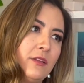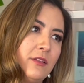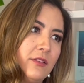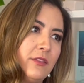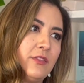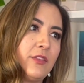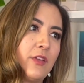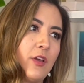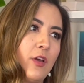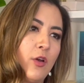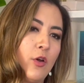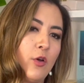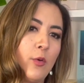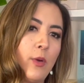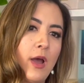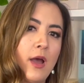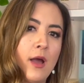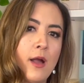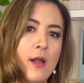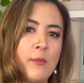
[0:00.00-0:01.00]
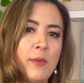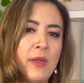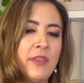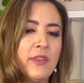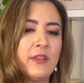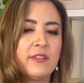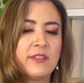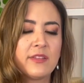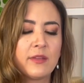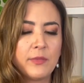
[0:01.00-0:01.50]
So, and
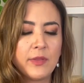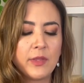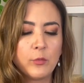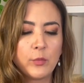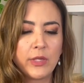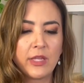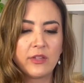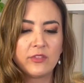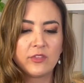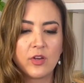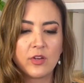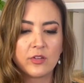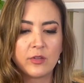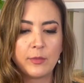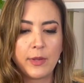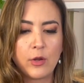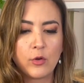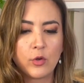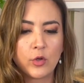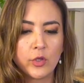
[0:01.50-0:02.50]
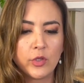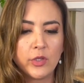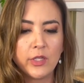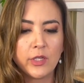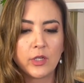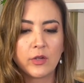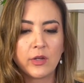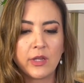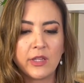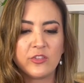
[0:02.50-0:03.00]
then something we had talked about
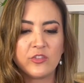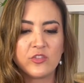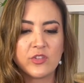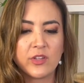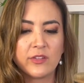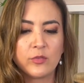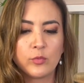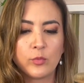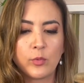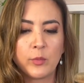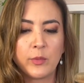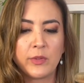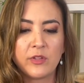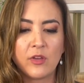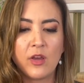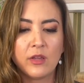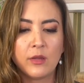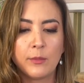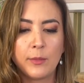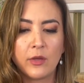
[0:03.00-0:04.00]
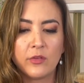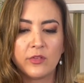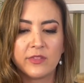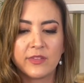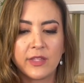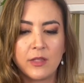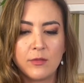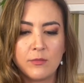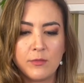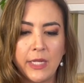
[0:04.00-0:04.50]
earlier is just when we talk about
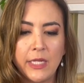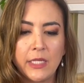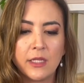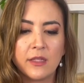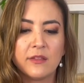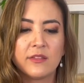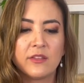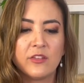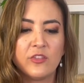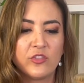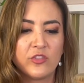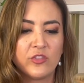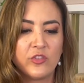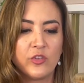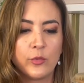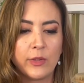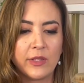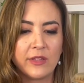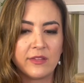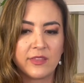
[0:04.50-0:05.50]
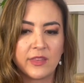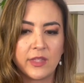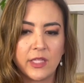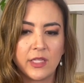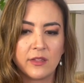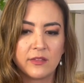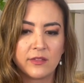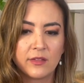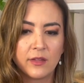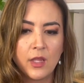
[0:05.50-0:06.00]
skin maintenance and just doing
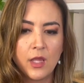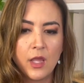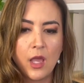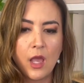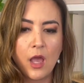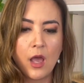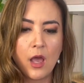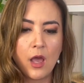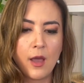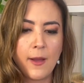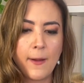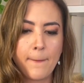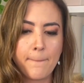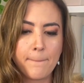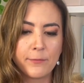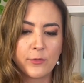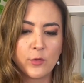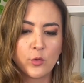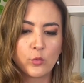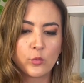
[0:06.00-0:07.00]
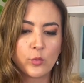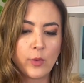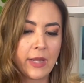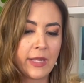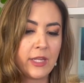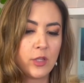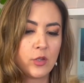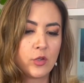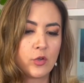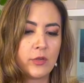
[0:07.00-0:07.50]
things
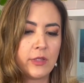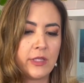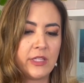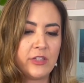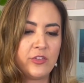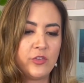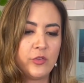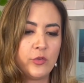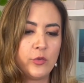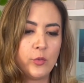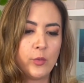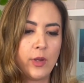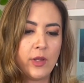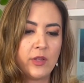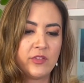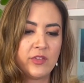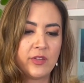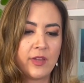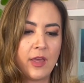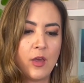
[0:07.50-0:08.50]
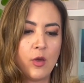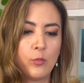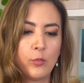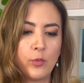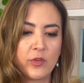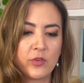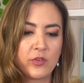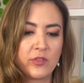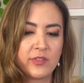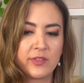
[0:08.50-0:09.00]
regularly to help,
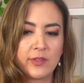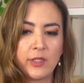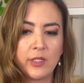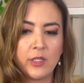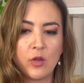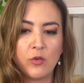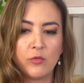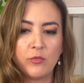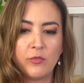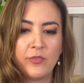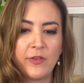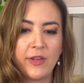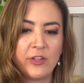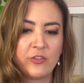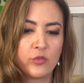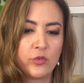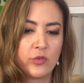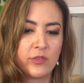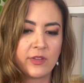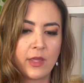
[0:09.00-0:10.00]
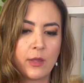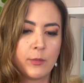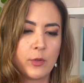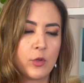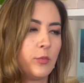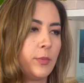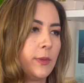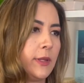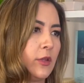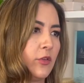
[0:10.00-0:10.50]
whether it's, facials,
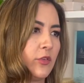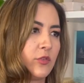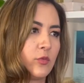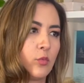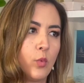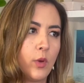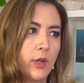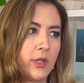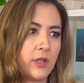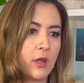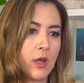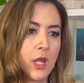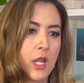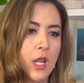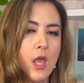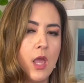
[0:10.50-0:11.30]
chemical peels, whatnot,